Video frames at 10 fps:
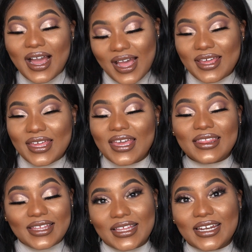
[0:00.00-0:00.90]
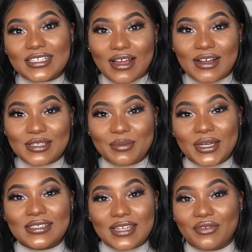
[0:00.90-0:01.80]
I think that it's awesome. It
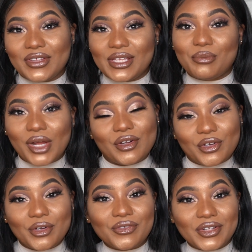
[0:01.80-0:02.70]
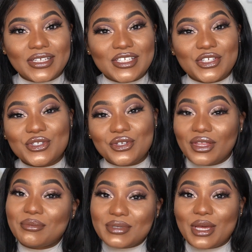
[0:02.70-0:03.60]
is definitely brown girl friendly. So two
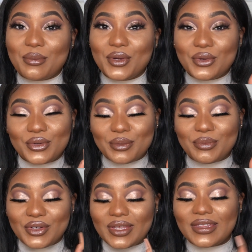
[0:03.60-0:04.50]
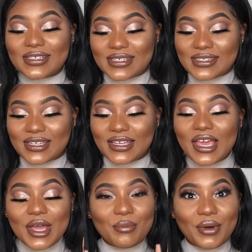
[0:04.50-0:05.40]
thumbs up, Huda Beauty. This is a
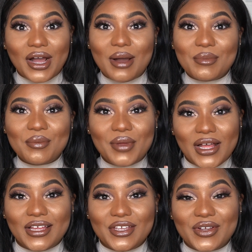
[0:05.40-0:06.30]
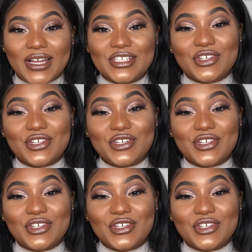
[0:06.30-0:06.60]
bomb palette, you guys.